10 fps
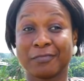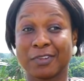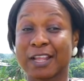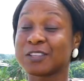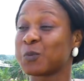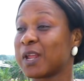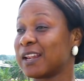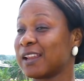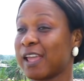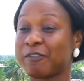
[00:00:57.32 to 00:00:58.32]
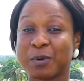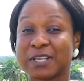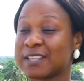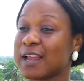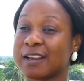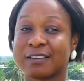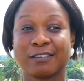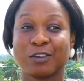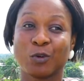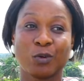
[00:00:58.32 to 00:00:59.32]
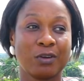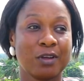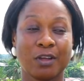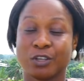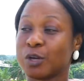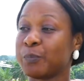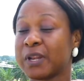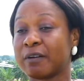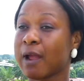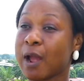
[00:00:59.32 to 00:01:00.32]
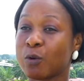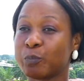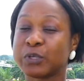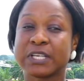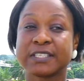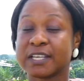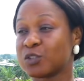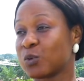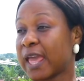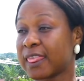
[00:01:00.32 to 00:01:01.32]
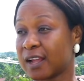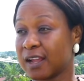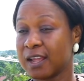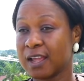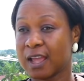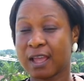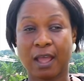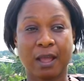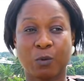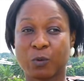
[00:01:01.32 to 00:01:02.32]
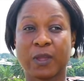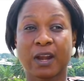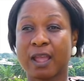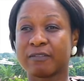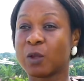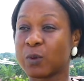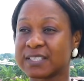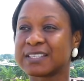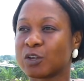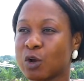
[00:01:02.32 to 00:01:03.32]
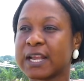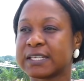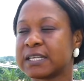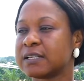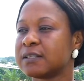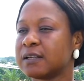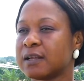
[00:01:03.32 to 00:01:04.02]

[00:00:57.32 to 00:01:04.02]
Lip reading: that's when everybody started jumping around, putting things together. When we arrived, they were still collecting